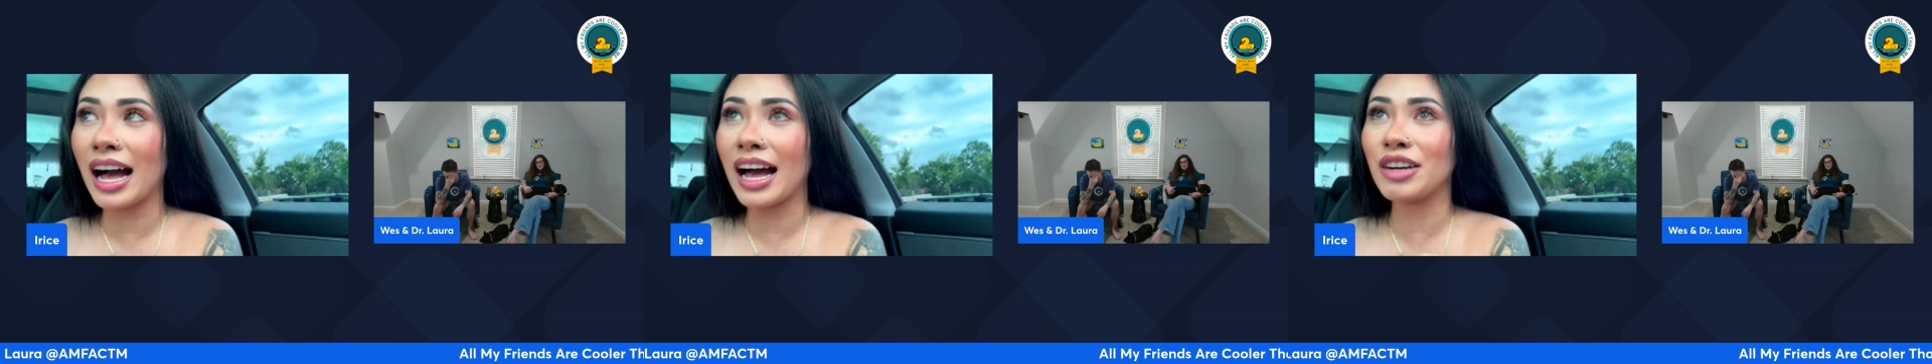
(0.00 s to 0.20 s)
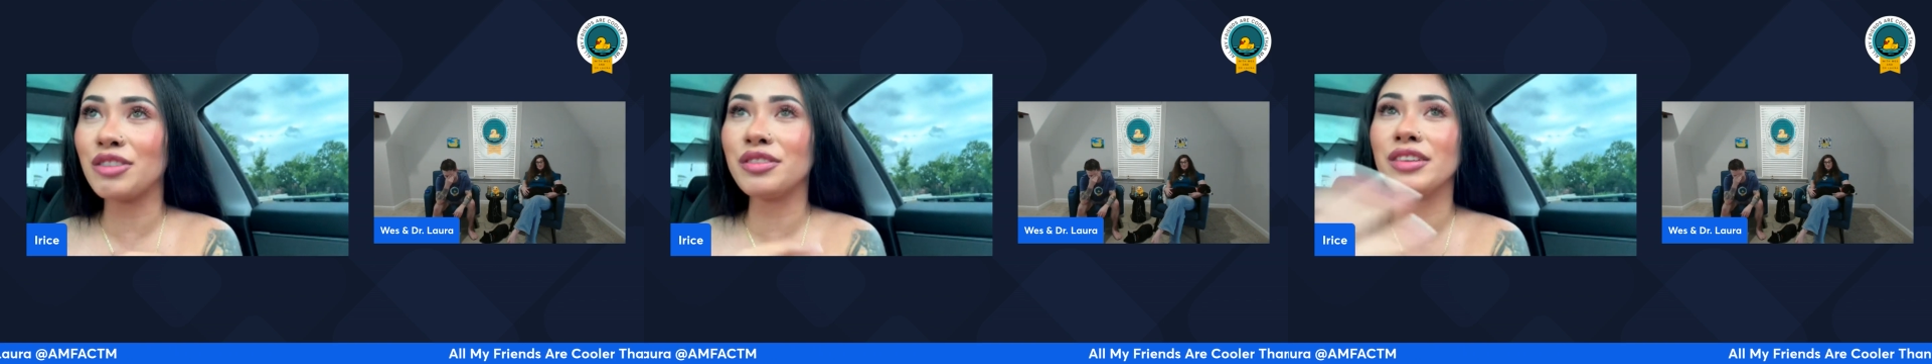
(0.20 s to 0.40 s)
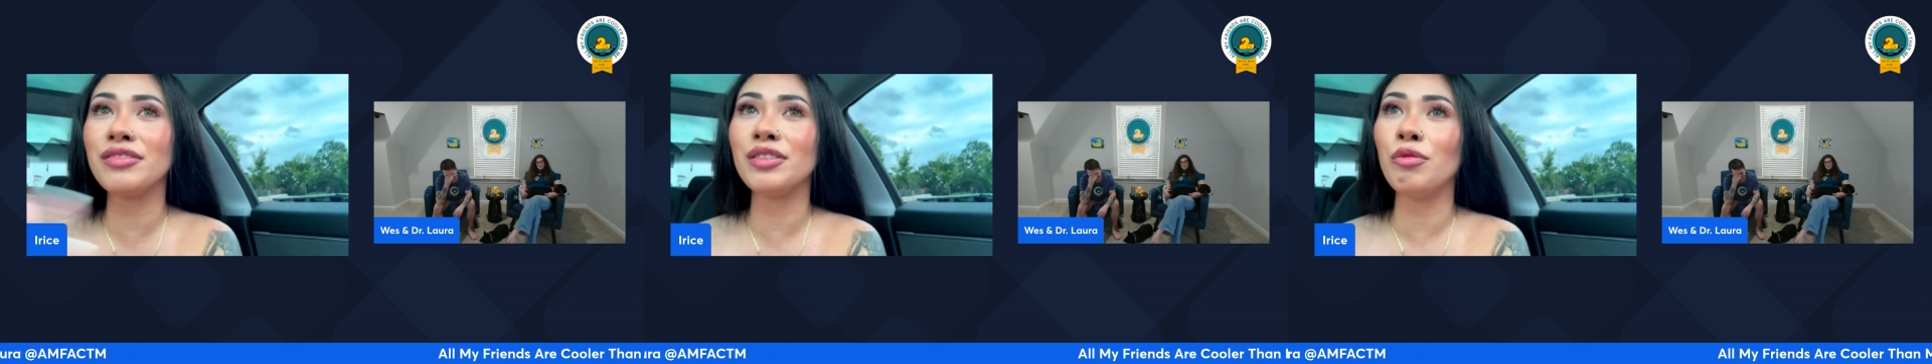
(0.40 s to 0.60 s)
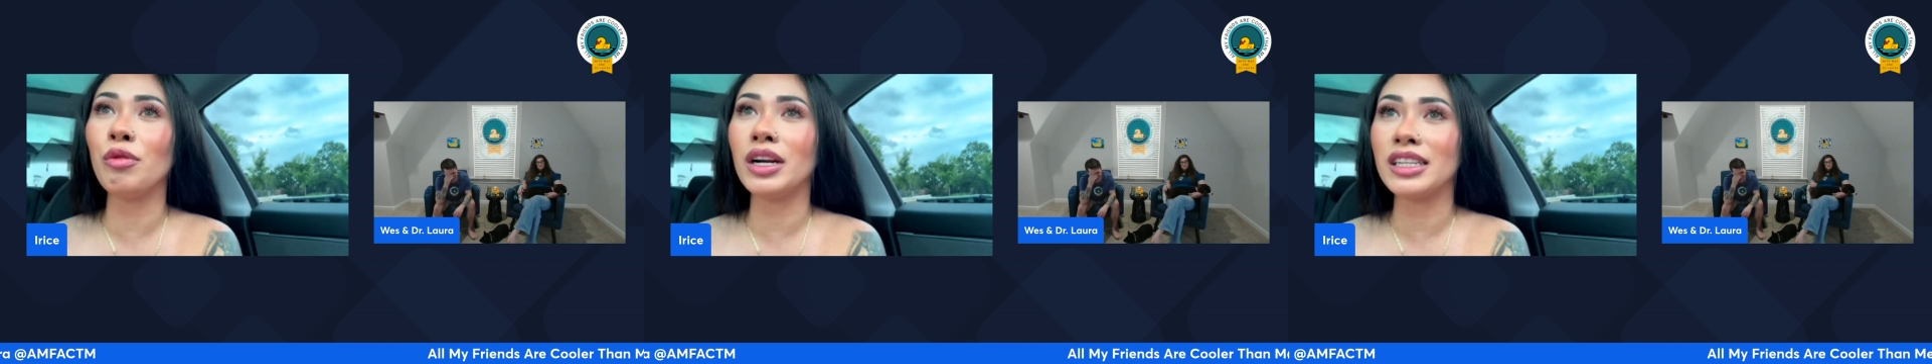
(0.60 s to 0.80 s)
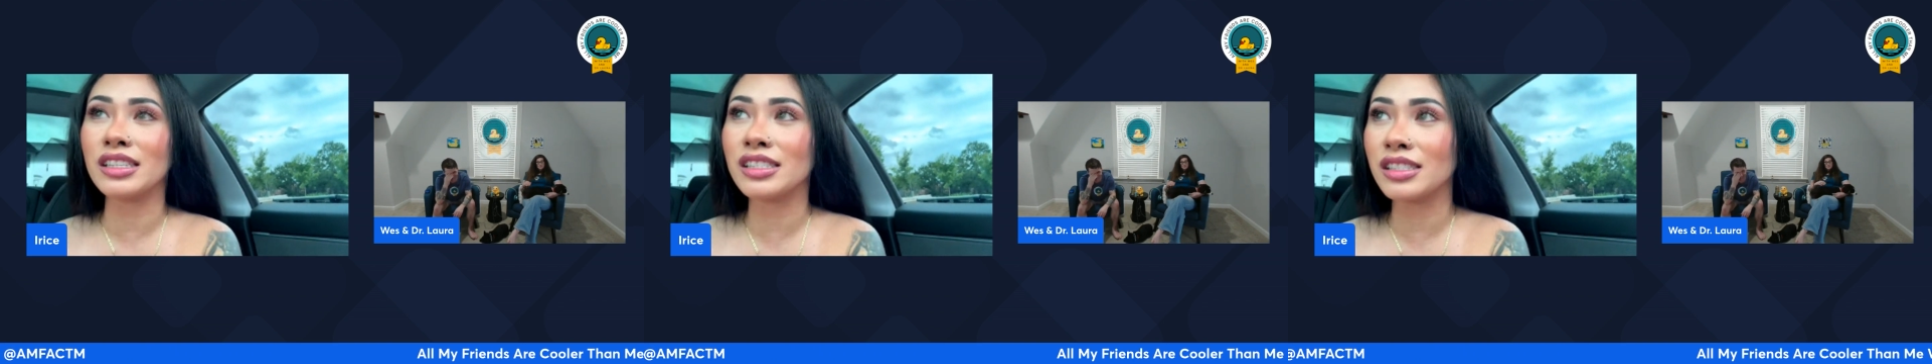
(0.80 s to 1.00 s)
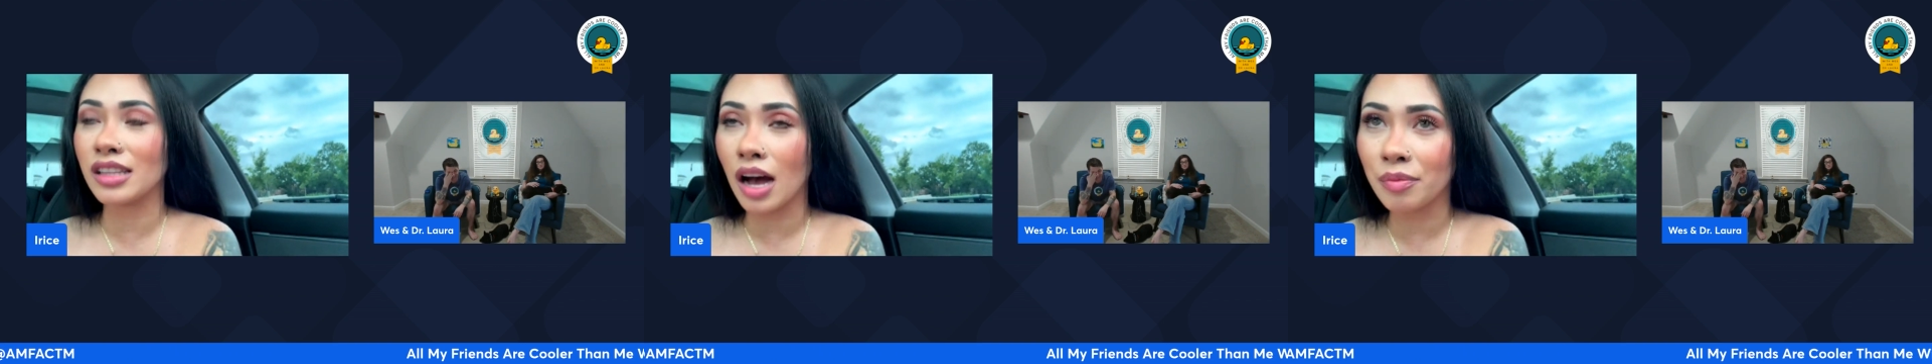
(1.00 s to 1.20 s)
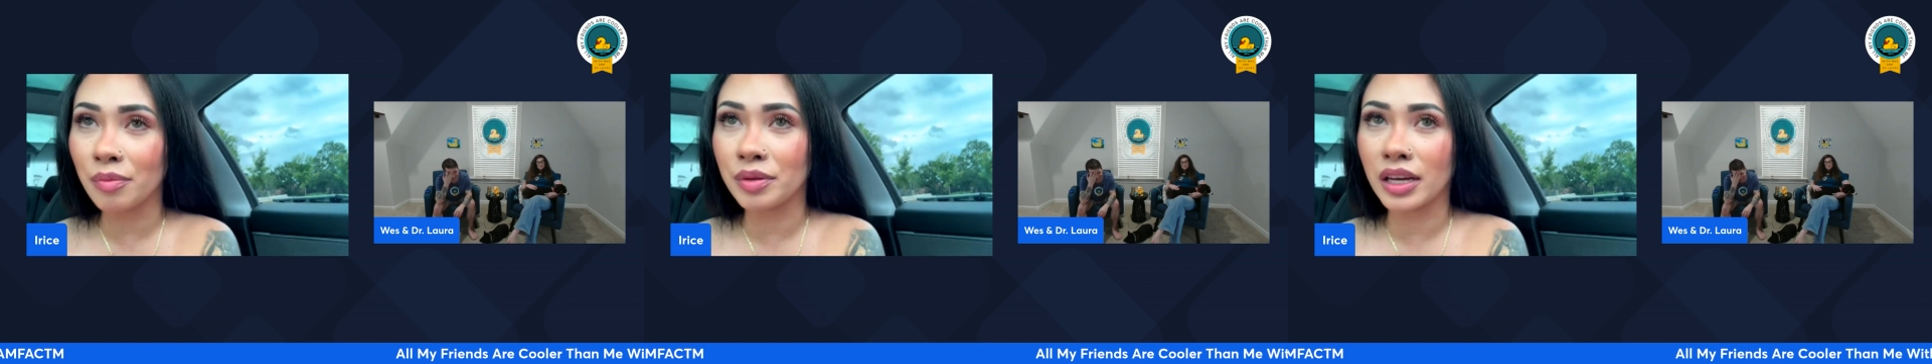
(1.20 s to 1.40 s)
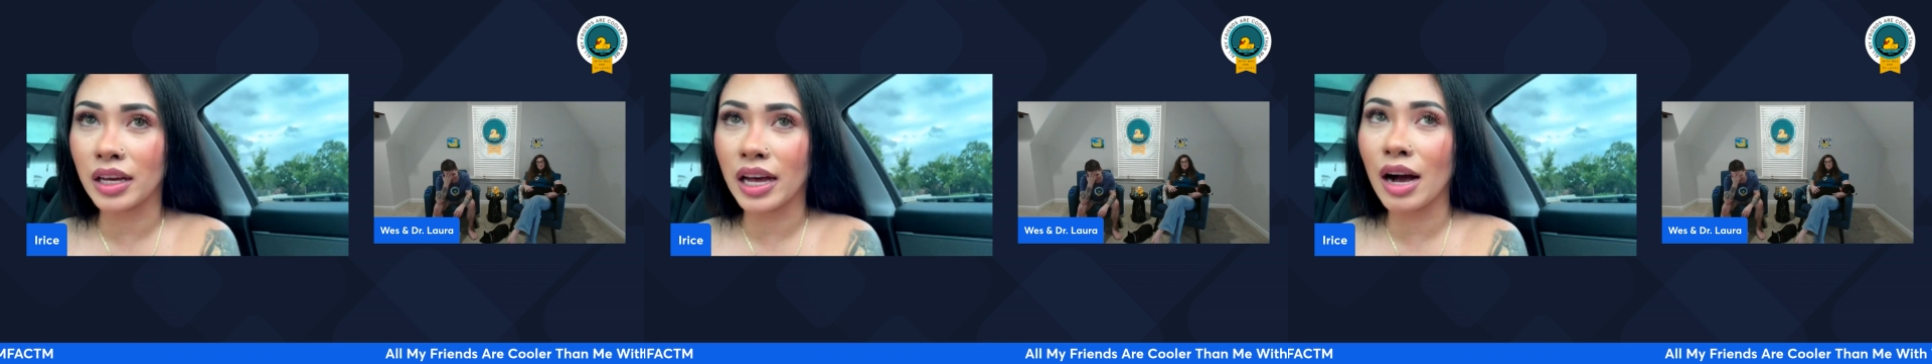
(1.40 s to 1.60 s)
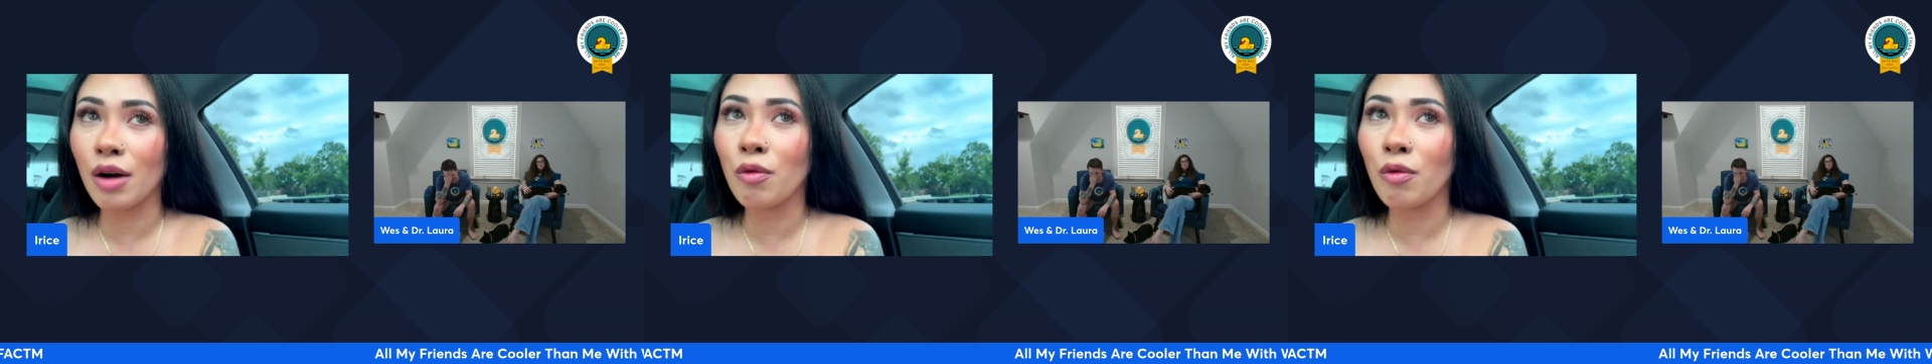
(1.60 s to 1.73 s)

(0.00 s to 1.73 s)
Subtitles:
I don't even want to stop yet.